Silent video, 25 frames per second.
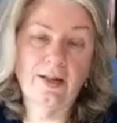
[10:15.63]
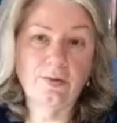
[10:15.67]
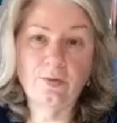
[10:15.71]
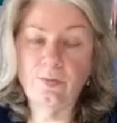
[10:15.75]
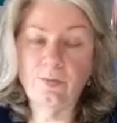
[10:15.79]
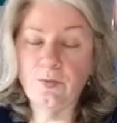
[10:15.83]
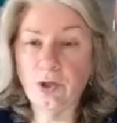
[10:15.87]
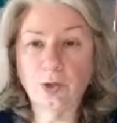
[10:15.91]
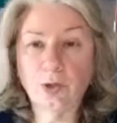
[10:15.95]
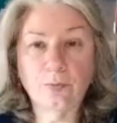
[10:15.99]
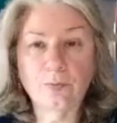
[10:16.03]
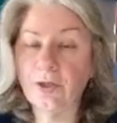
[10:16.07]

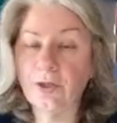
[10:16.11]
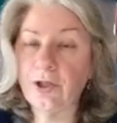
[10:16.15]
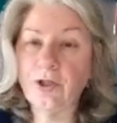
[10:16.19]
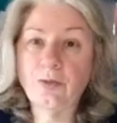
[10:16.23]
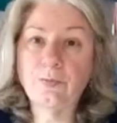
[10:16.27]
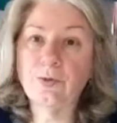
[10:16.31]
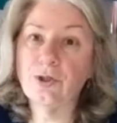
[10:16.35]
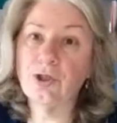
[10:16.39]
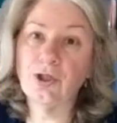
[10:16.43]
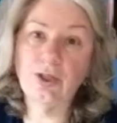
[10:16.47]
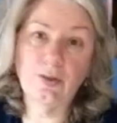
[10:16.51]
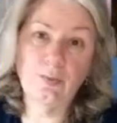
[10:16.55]
don't bring your
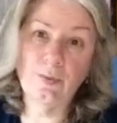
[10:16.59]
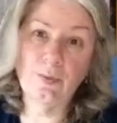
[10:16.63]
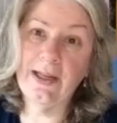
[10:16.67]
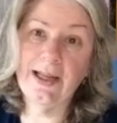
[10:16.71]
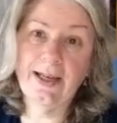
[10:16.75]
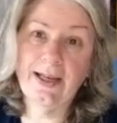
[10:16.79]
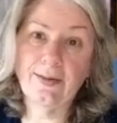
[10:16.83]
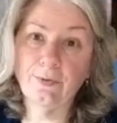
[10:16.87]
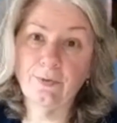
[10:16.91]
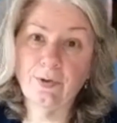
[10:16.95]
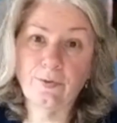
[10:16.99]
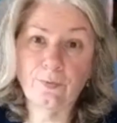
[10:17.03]
machine, we
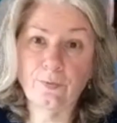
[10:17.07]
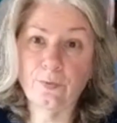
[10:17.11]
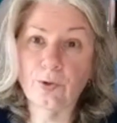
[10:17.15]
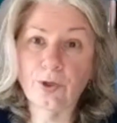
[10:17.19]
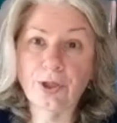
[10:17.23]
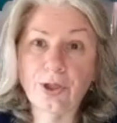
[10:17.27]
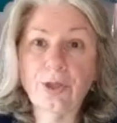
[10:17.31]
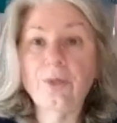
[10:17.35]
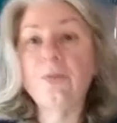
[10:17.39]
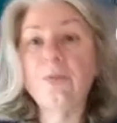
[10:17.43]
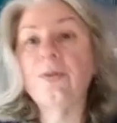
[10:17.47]
have one for you.